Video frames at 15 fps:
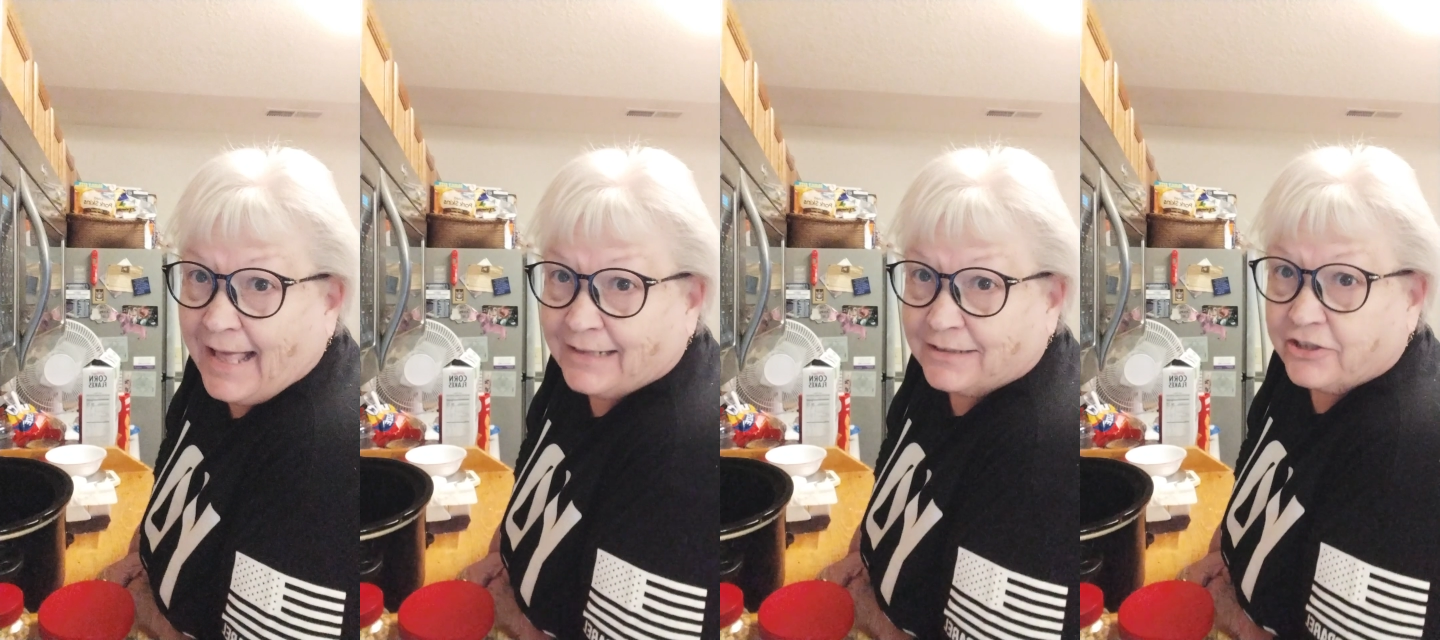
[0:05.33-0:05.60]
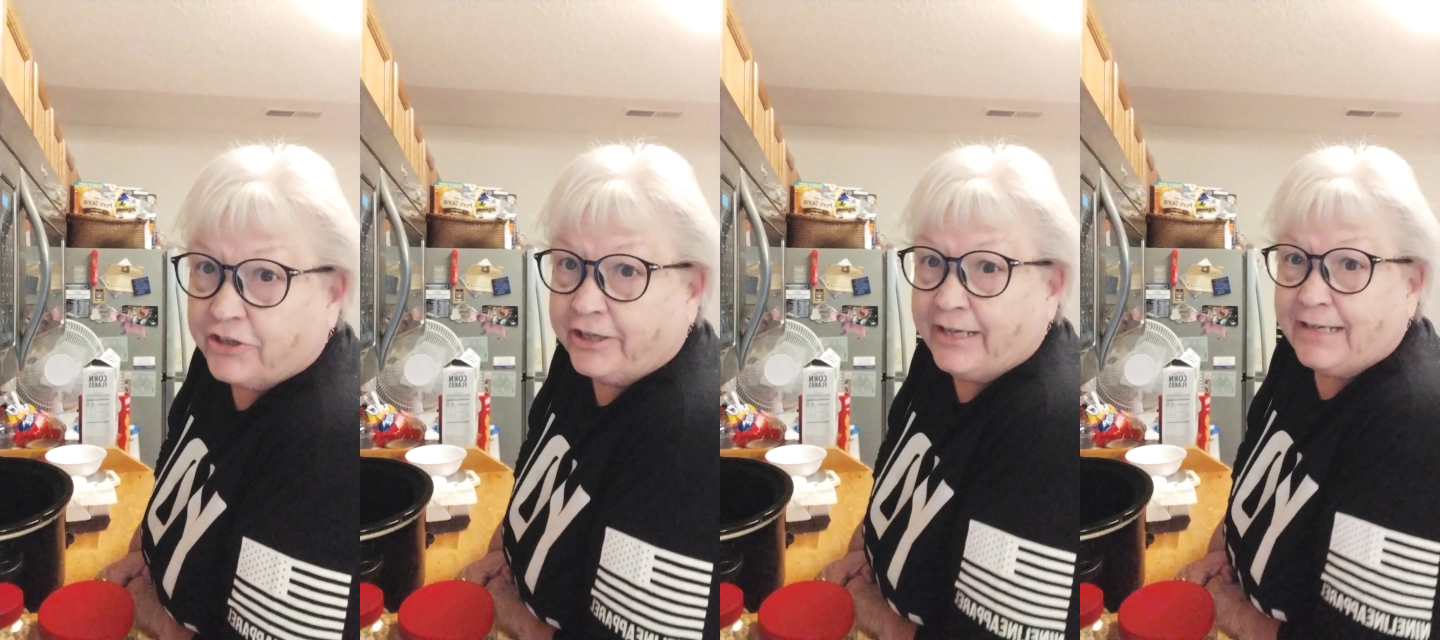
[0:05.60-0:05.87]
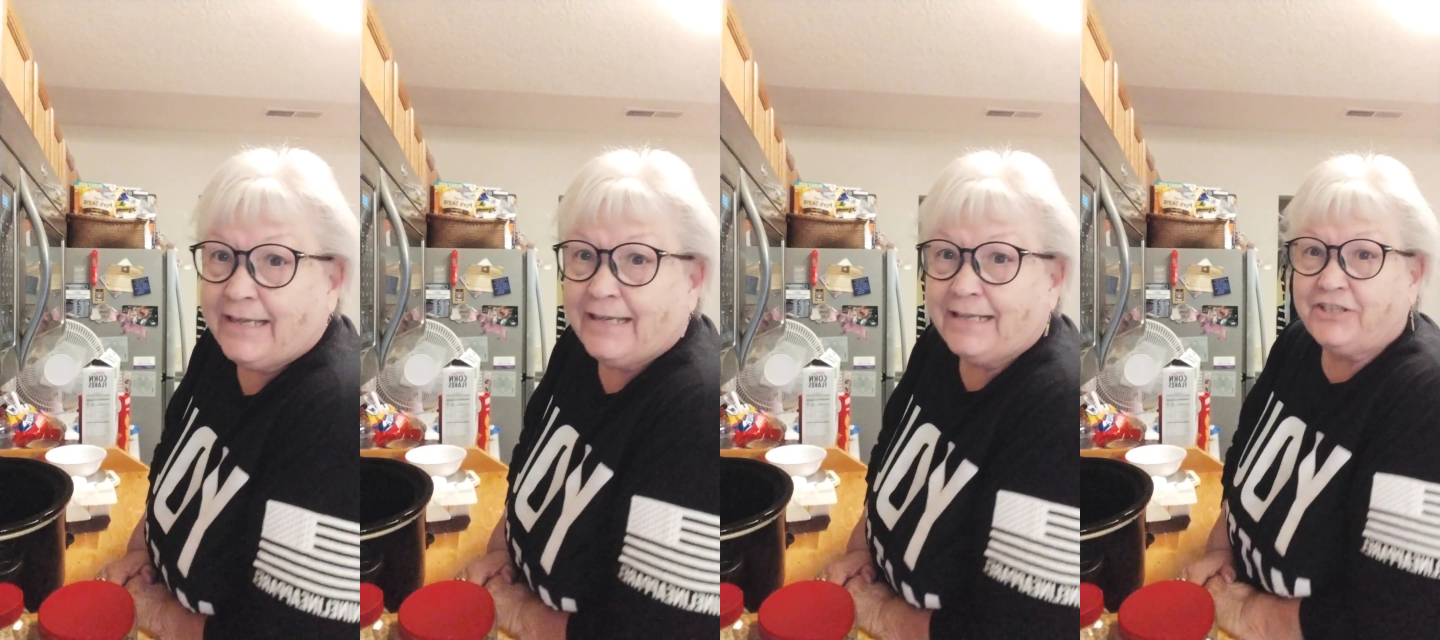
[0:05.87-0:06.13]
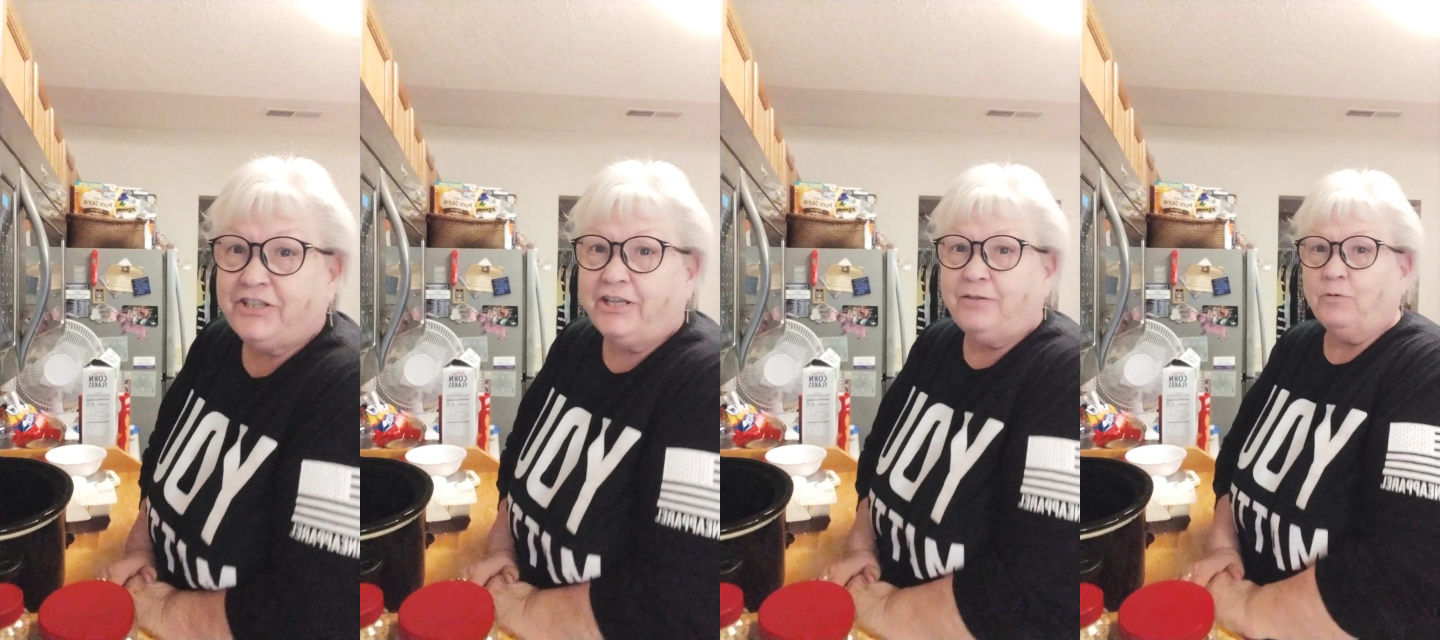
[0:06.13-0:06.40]
Cooking
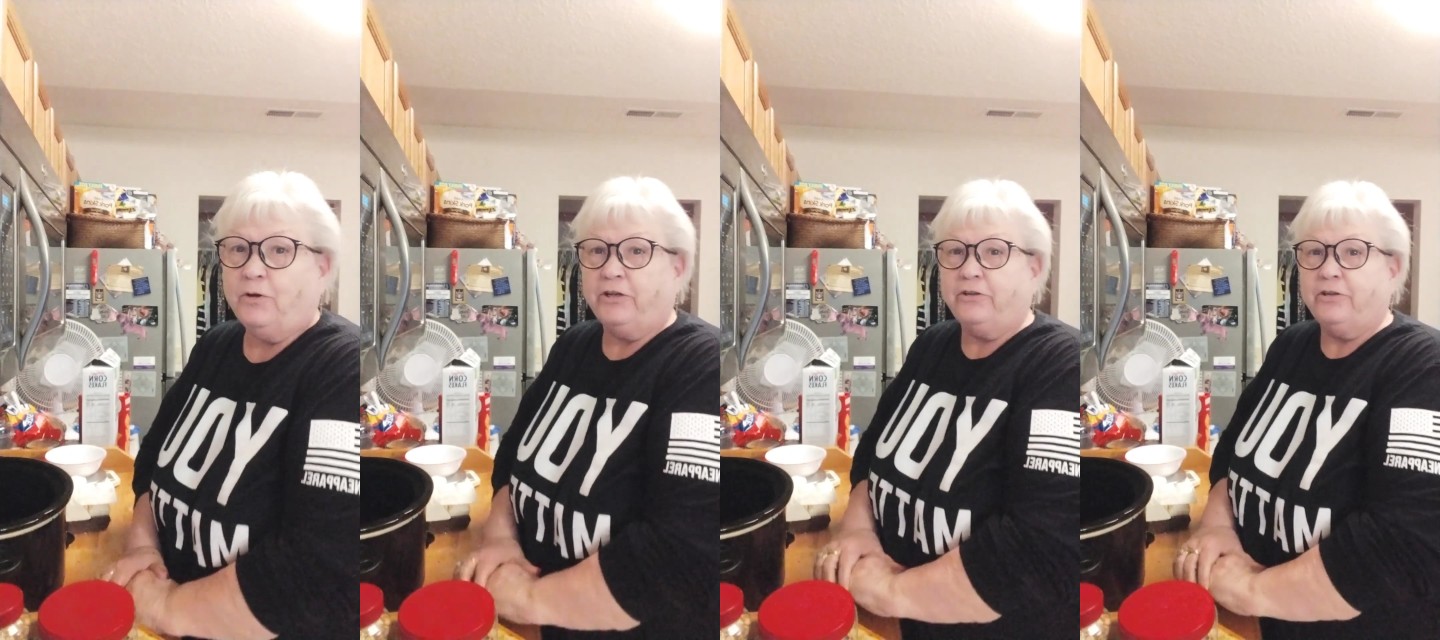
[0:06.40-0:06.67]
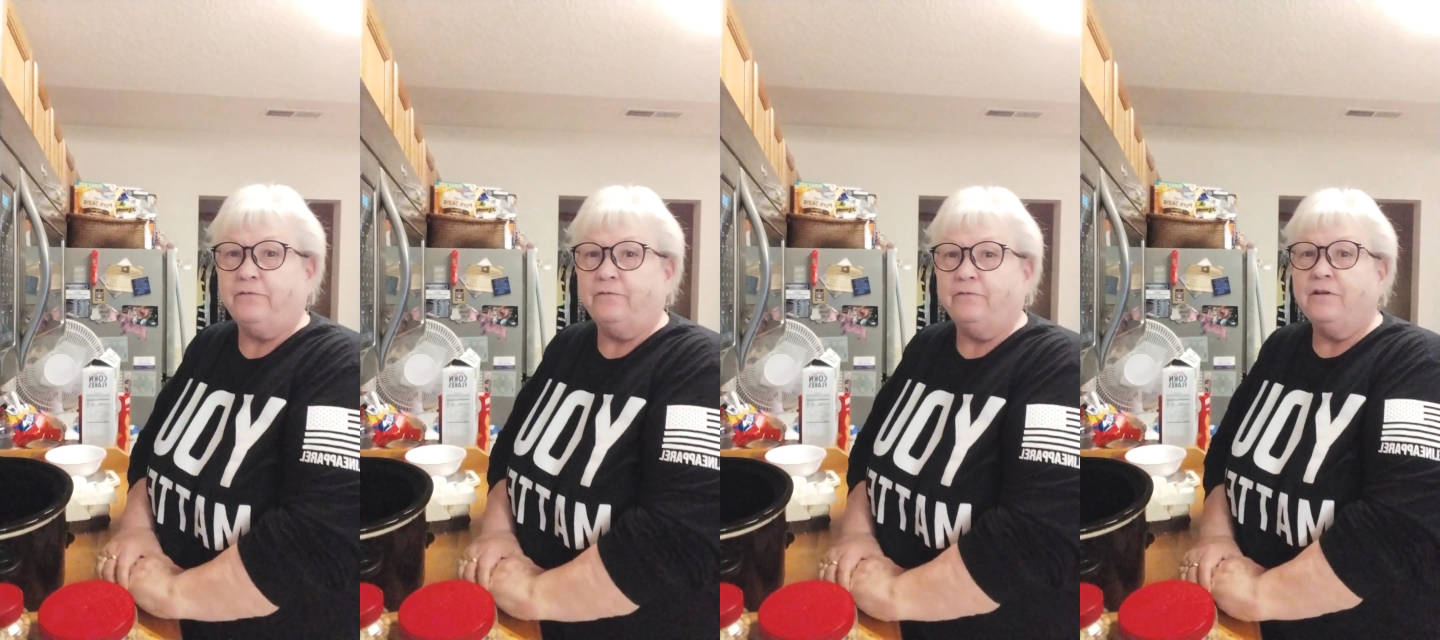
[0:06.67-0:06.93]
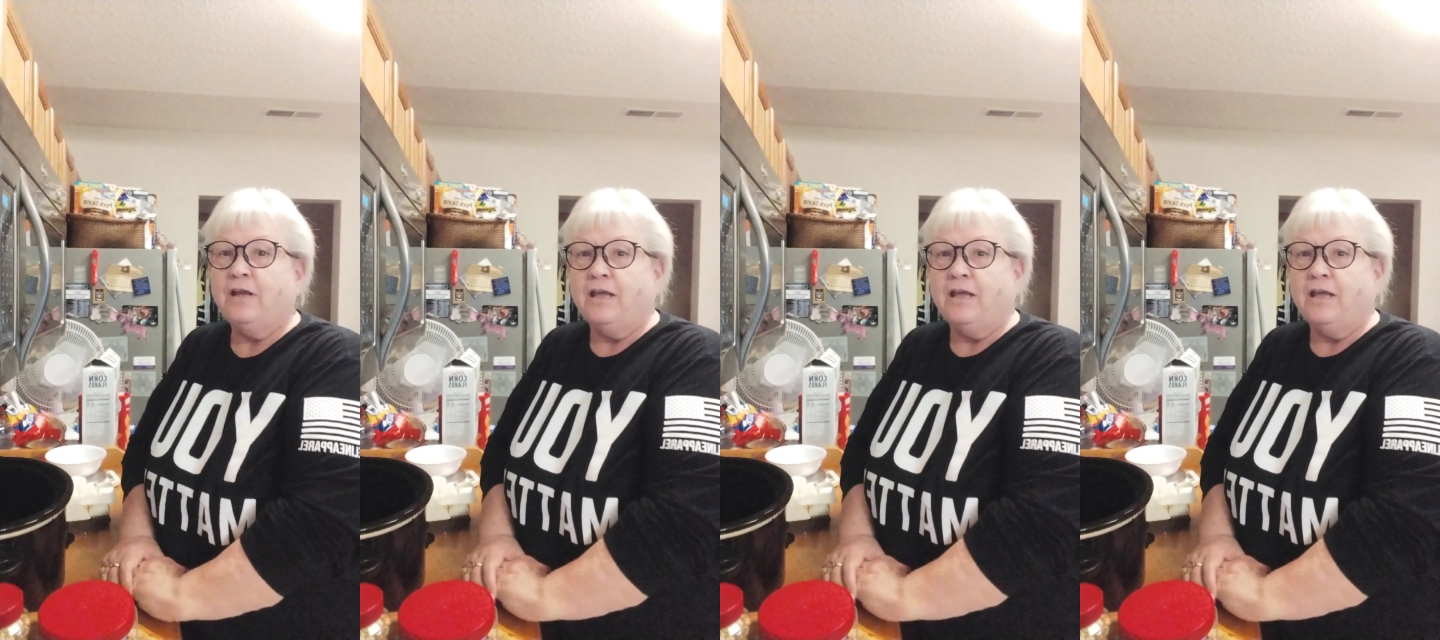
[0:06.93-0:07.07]
Kitchen, where you can